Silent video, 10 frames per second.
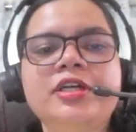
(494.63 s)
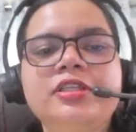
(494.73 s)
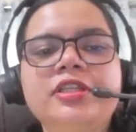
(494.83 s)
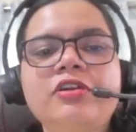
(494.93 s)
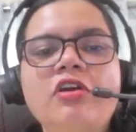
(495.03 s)

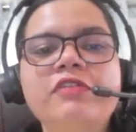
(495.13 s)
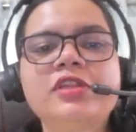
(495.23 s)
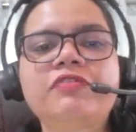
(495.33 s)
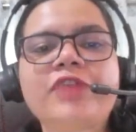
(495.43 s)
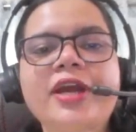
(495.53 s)
The
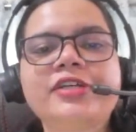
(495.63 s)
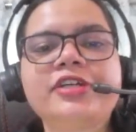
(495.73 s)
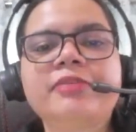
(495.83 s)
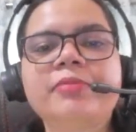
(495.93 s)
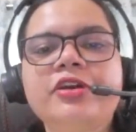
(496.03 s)
novel's frank
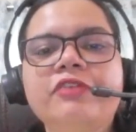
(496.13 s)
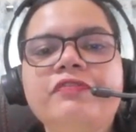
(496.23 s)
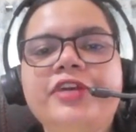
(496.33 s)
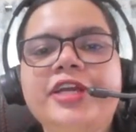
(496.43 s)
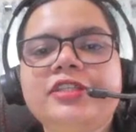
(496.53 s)
treatment of
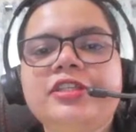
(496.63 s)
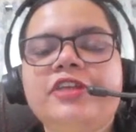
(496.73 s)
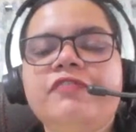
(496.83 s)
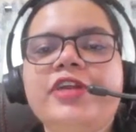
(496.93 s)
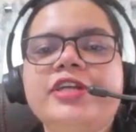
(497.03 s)
death
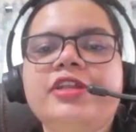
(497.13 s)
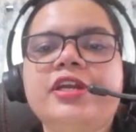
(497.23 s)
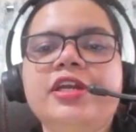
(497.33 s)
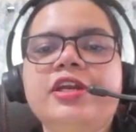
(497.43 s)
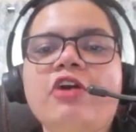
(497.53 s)
reflects
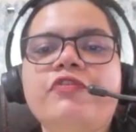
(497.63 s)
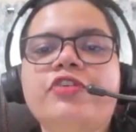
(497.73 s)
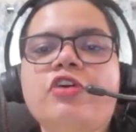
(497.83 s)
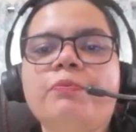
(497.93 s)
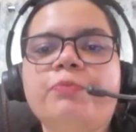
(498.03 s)
the era of
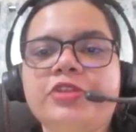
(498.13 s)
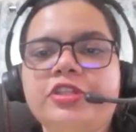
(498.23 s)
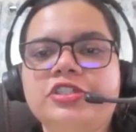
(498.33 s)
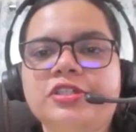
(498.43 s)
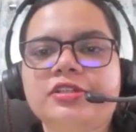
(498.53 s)

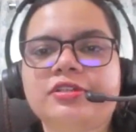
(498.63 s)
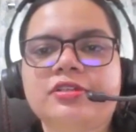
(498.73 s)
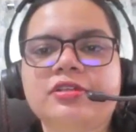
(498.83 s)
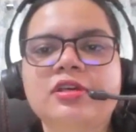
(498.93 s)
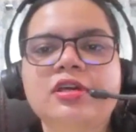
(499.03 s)
composition,
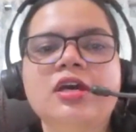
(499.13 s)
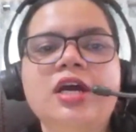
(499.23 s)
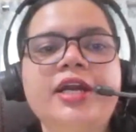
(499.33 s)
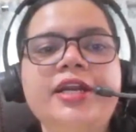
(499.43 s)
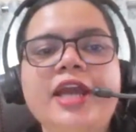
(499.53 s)

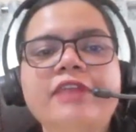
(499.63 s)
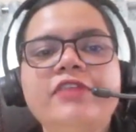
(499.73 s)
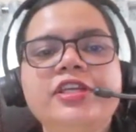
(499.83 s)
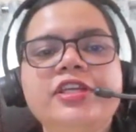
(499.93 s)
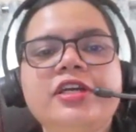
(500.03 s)
a time
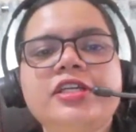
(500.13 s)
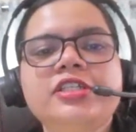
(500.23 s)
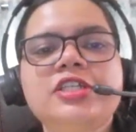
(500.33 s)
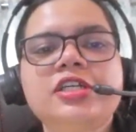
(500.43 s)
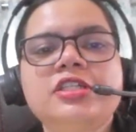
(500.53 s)
when young
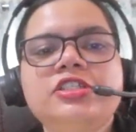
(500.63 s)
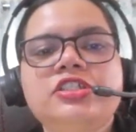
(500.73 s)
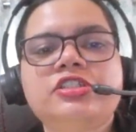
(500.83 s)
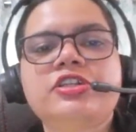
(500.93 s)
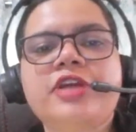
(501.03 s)

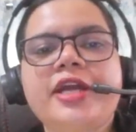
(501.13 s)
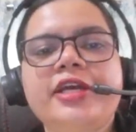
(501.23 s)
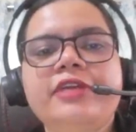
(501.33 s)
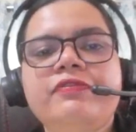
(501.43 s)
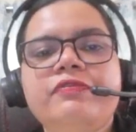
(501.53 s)
angels
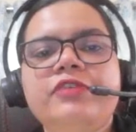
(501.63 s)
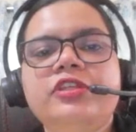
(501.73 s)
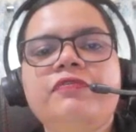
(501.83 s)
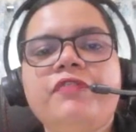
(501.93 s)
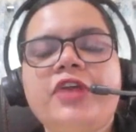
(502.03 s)
died with
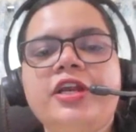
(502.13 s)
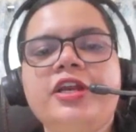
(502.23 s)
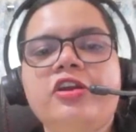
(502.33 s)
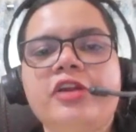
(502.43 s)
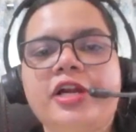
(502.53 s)
fair
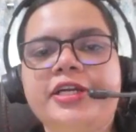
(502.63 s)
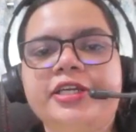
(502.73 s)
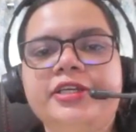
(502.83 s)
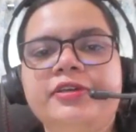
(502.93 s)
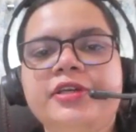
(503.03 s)

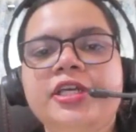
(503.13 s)
regularity.